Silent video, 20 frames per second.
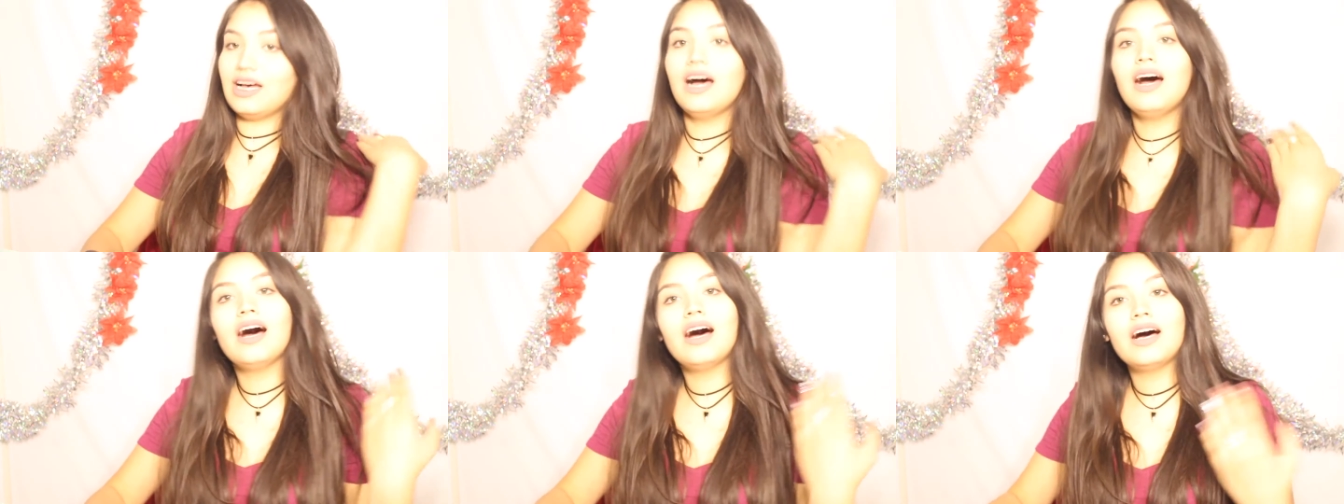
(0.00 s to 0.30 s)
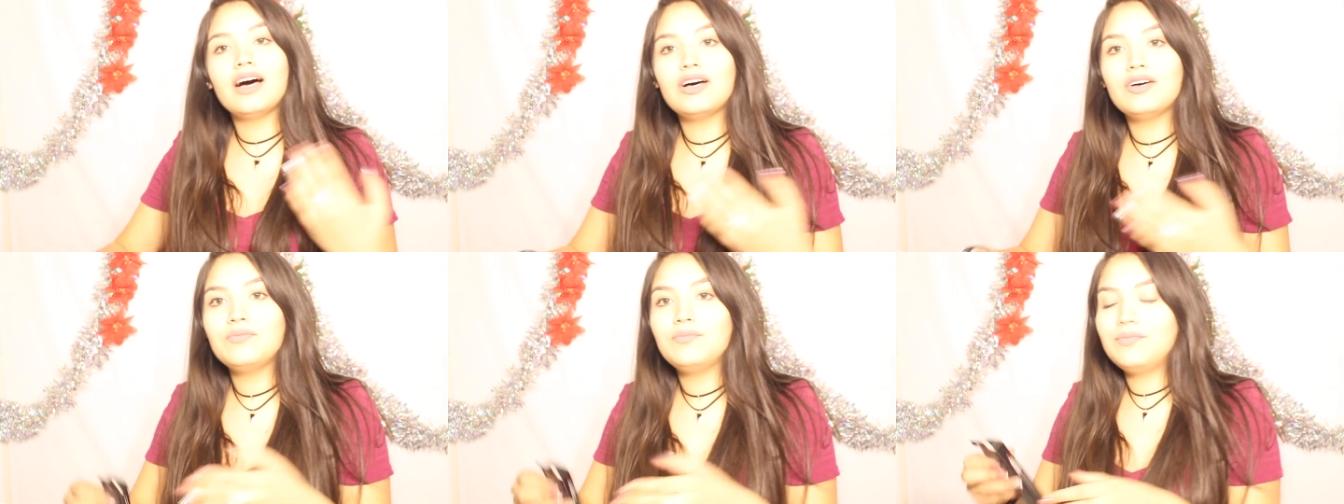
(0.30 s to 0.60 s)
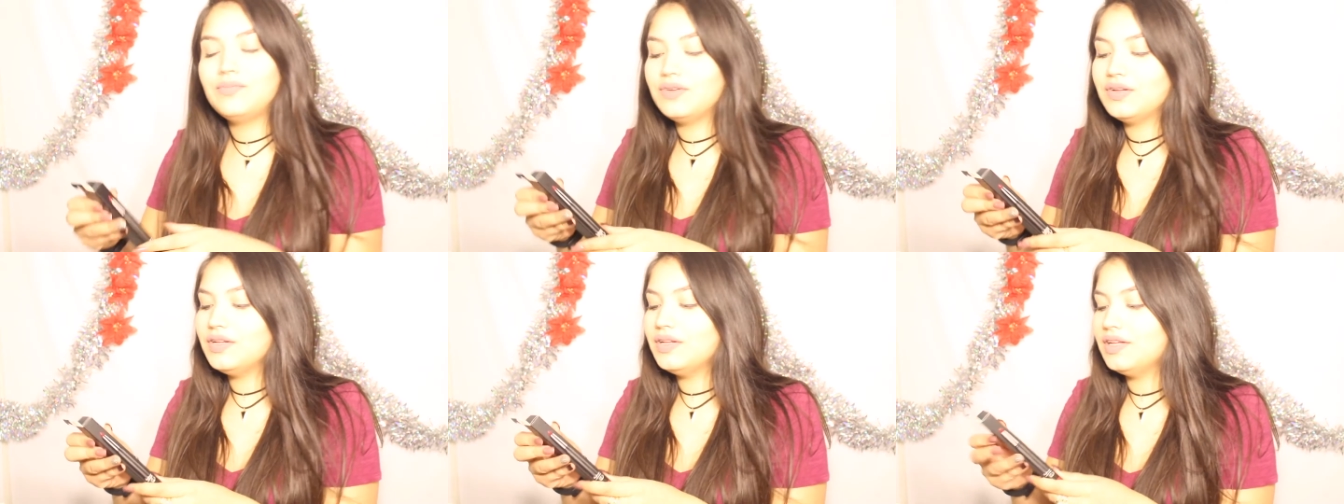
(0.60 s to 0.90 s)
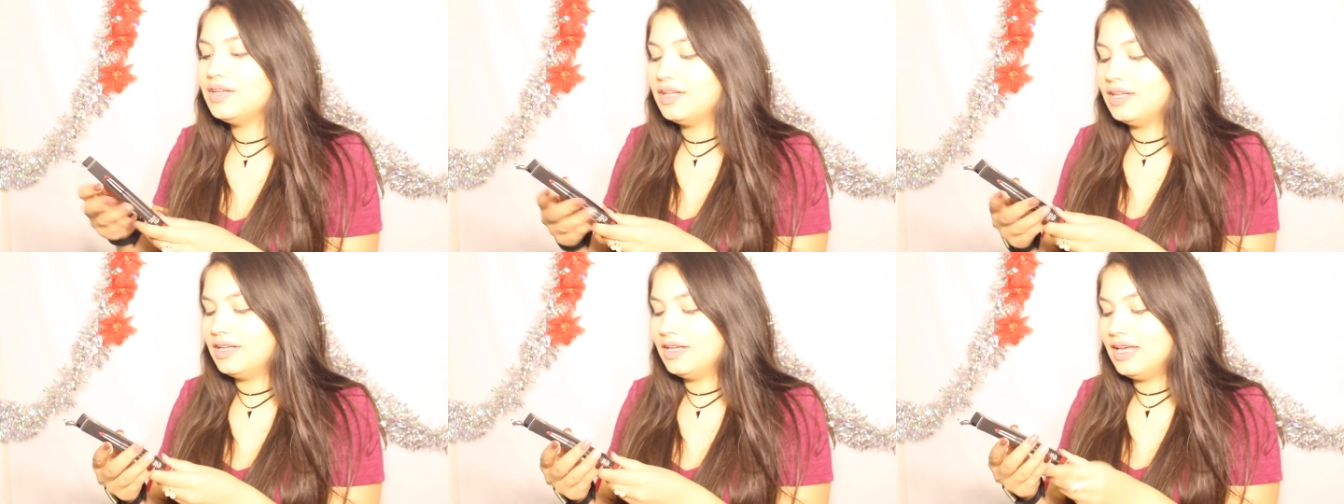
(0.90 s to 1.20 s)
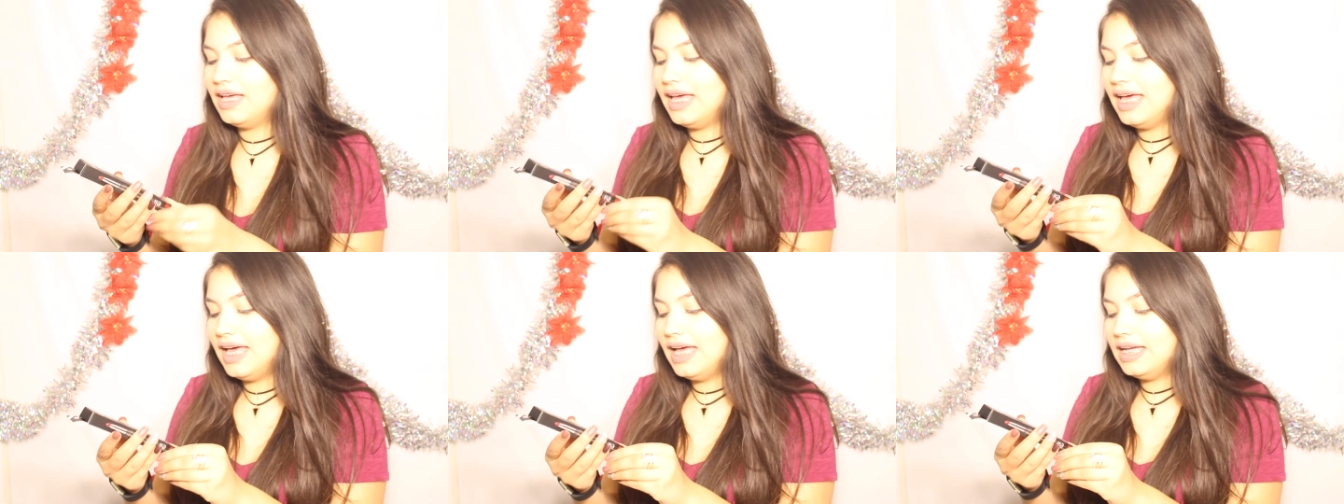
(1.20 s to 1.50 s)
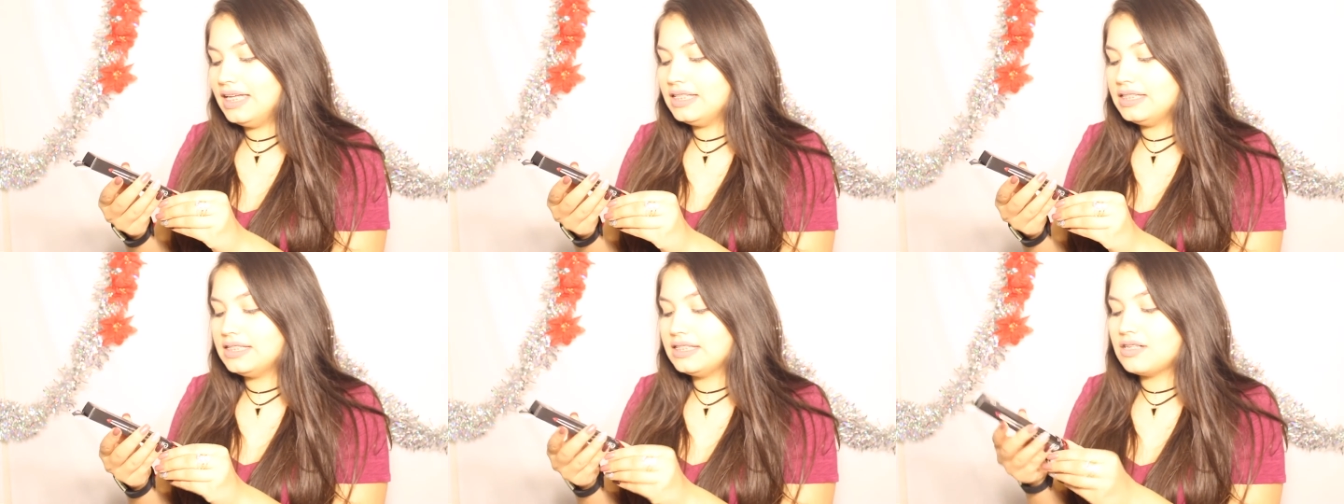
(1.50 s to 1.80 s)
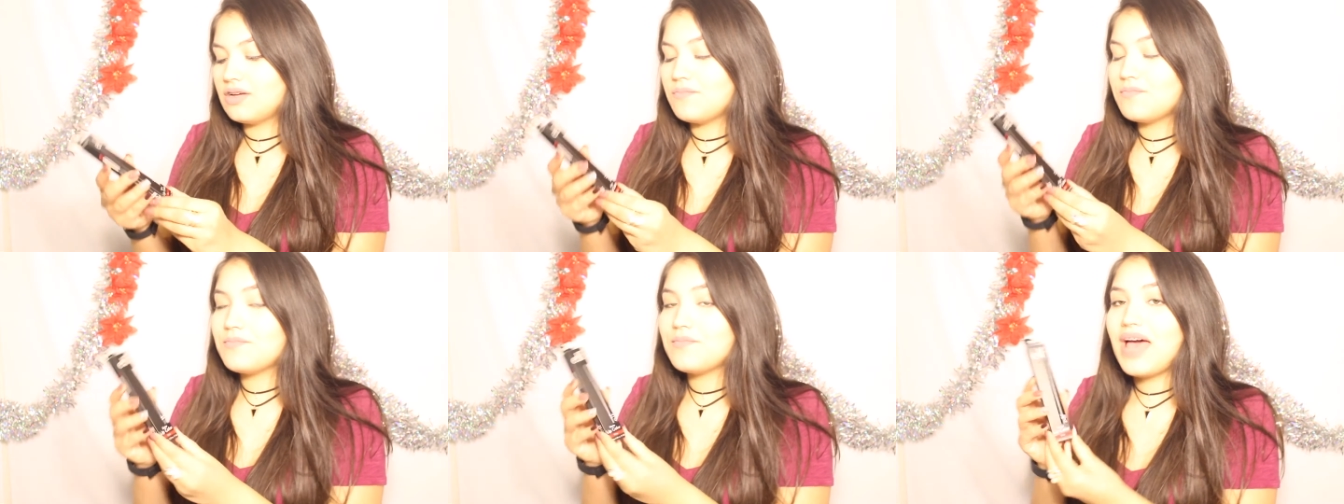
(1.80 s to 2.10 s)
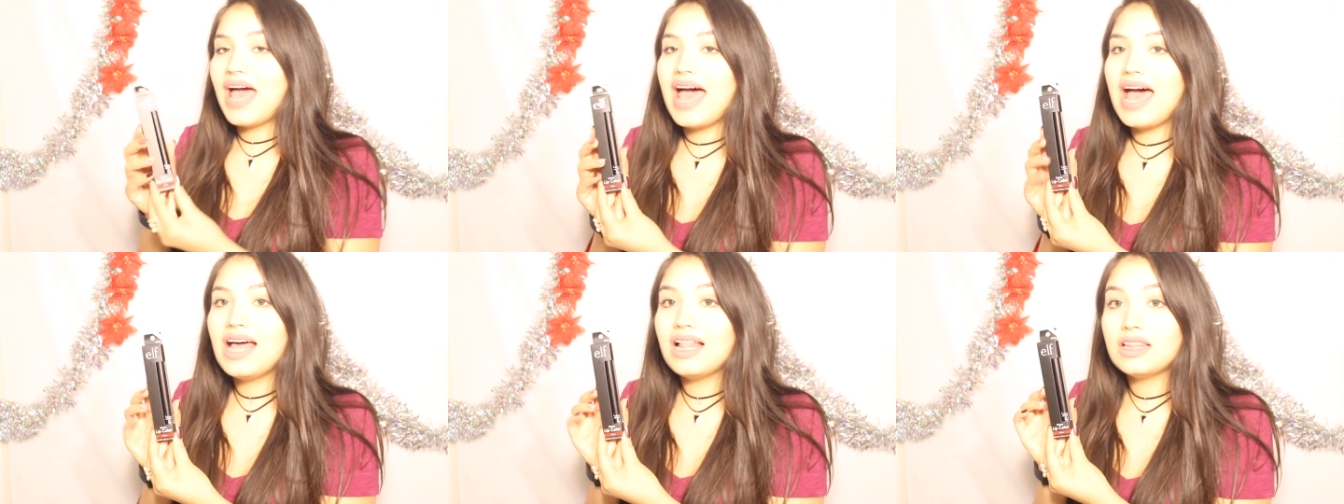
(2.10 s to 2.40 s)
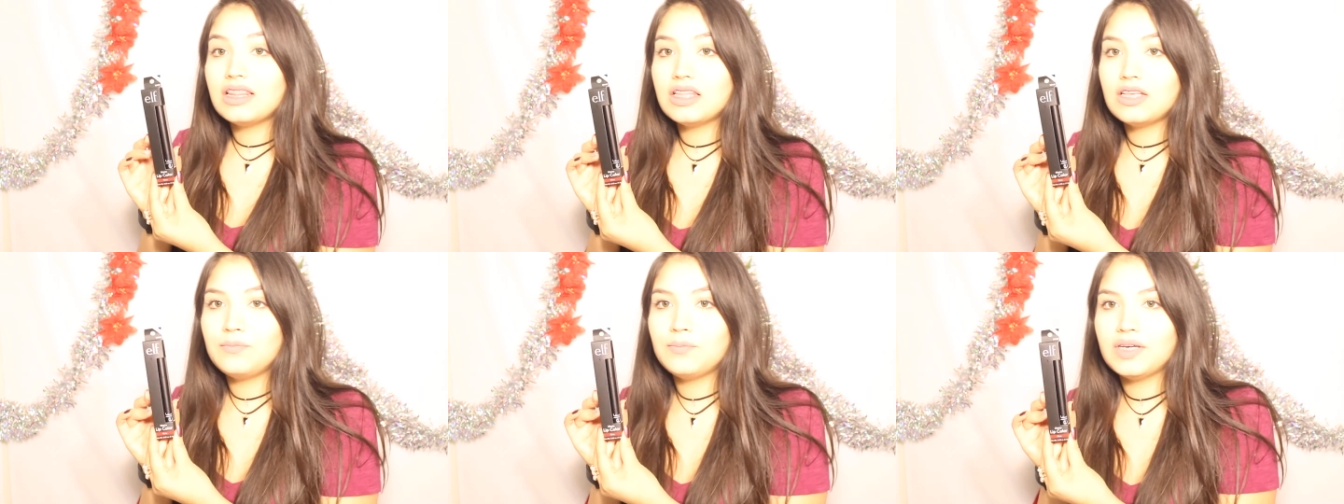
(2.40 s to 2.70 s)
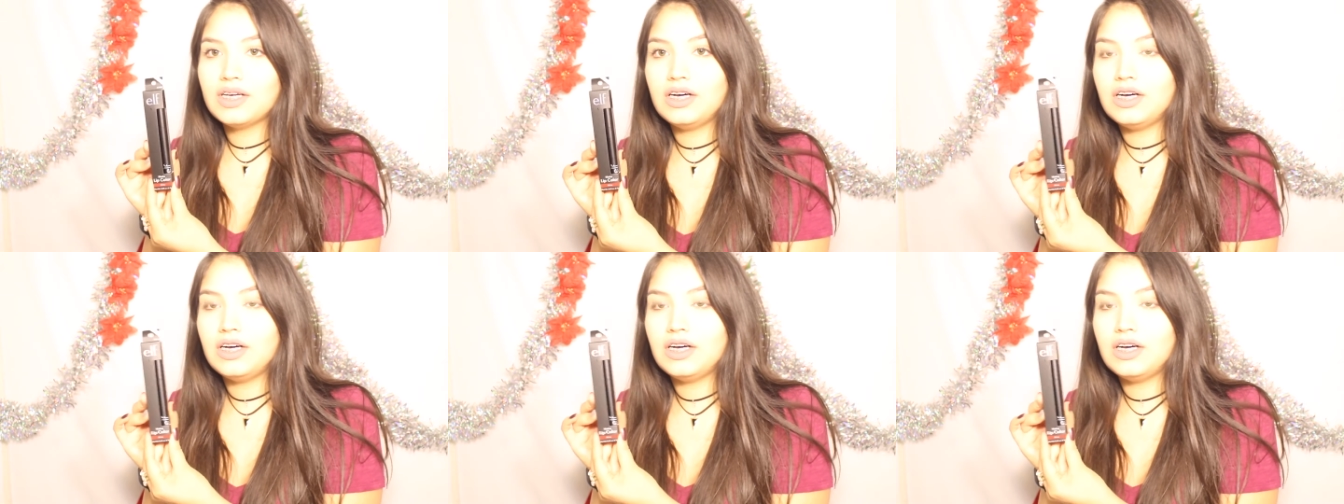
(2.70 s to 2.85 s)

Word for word: up is the matte lip